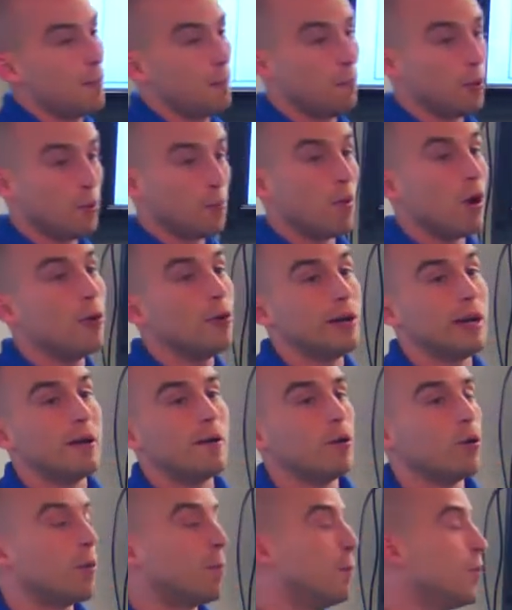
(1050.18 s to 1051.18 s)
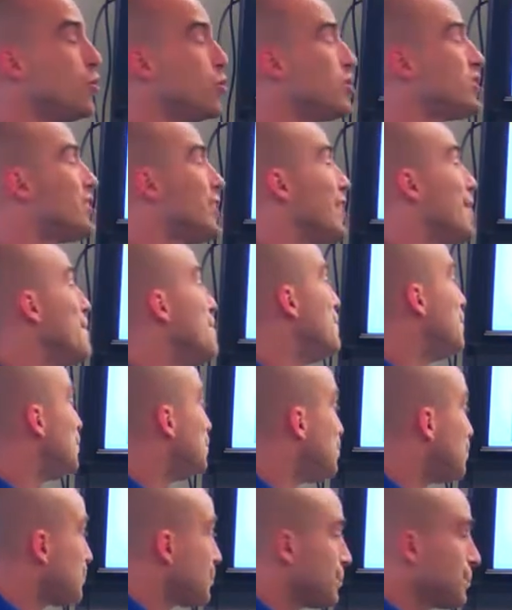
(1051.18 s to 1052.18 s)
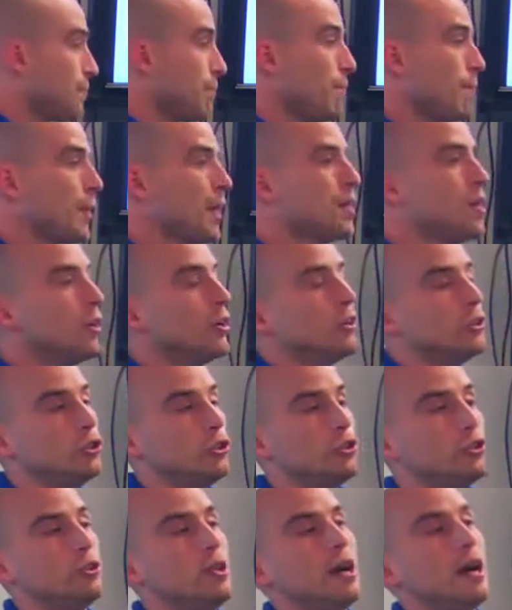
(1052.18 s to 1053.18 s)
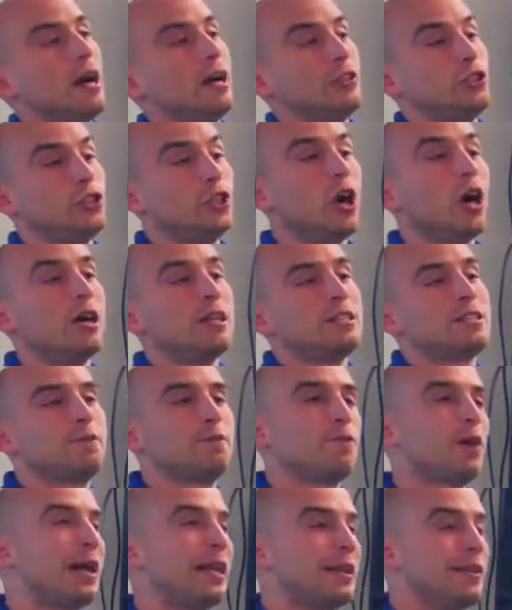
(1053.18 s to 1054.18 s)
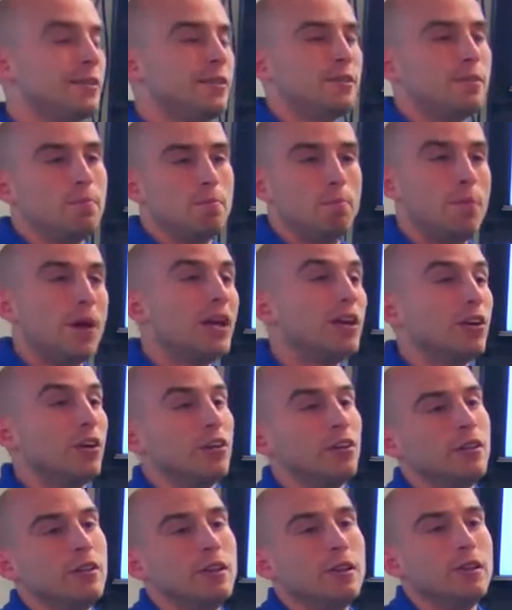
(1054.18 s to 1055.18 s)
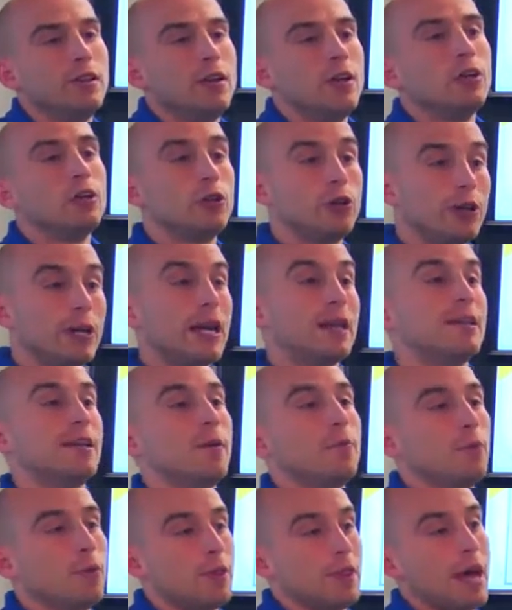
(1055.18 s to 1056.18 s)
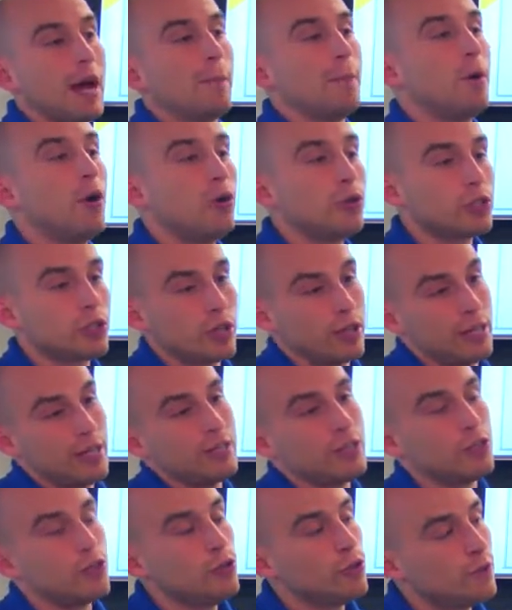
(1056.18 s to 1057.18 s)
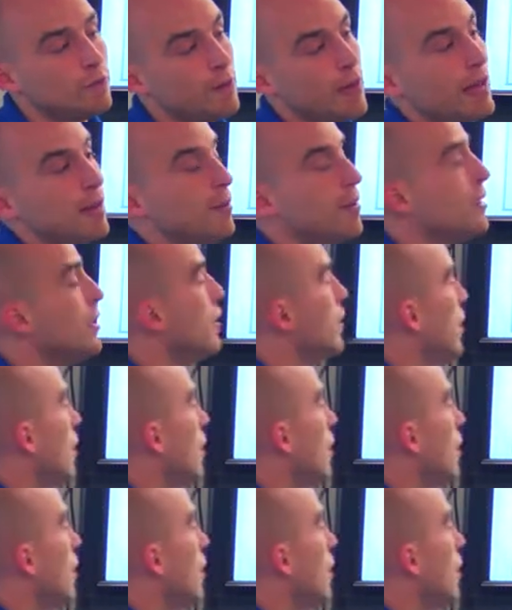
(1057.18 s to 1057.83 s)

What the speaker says: and promote it or boost it, John's friend Bill could end up with that post on his news feed